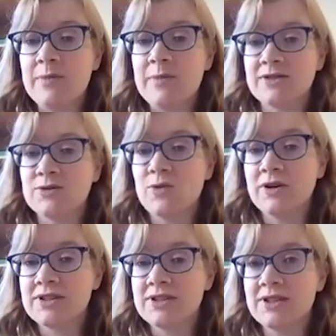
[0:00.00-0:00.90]
not
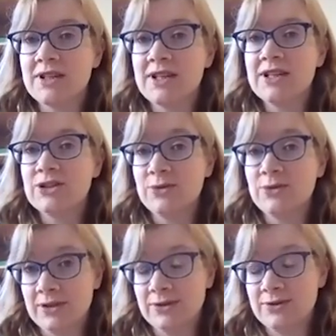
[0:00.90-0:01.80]
want to
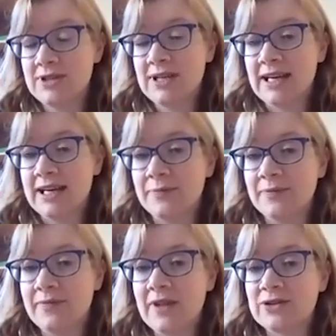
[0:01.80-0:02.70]
include
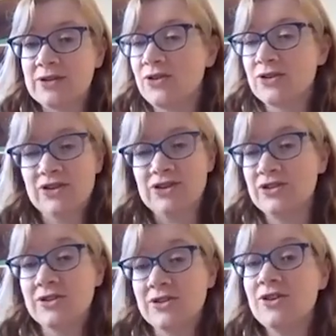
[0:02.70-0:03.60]
or talk to the
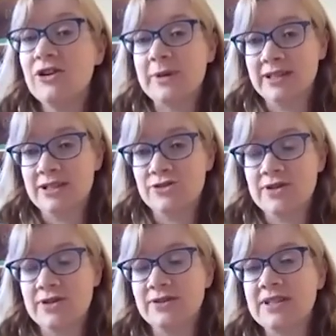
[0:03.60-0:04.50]
children at all about the
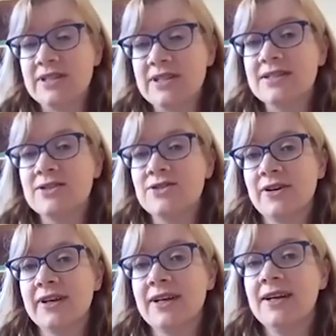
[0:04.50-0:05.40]
injury. So this is to
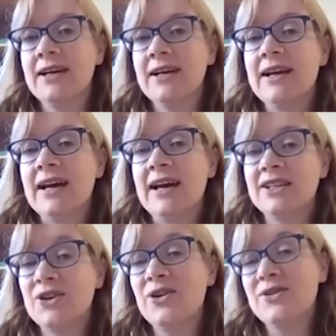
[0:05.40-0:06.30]
try and
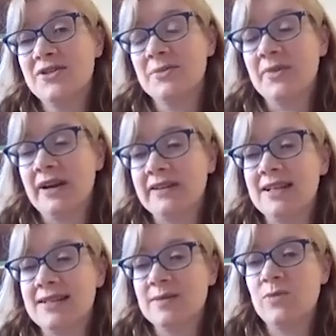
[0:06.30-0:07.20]
encourage them, and that
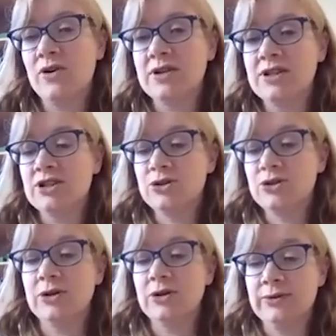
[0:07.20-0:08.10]
it's important to
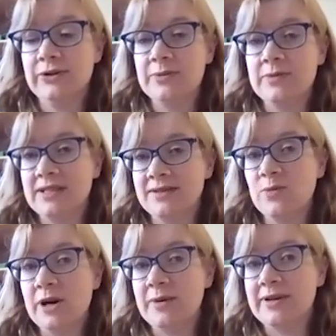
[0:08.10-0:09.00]
include them in some
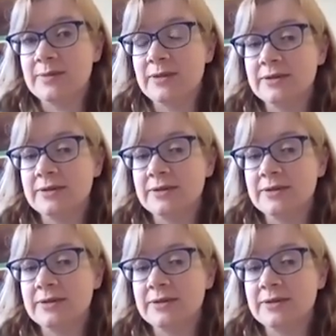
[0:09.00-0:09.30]
way possible.